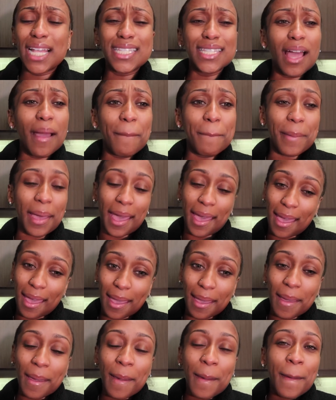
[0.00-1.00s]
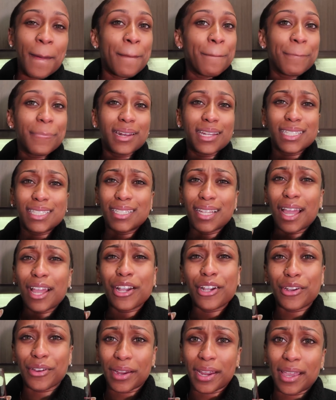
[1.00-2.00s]
It's not bad, but it's
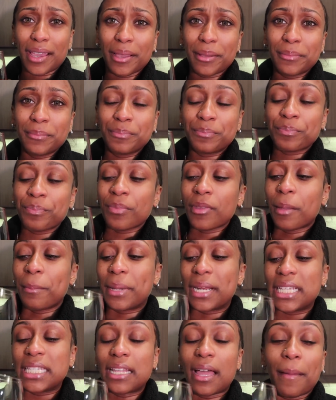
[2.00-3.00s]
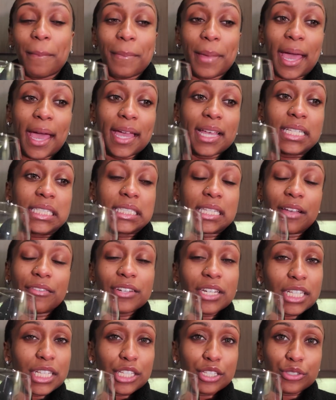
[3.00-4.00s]
not great. But it's not bad, it's
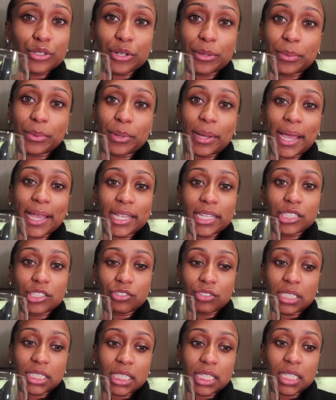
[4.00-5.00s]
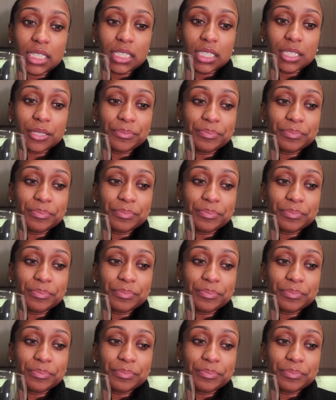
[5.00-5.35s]
definitely durable, I can drink this.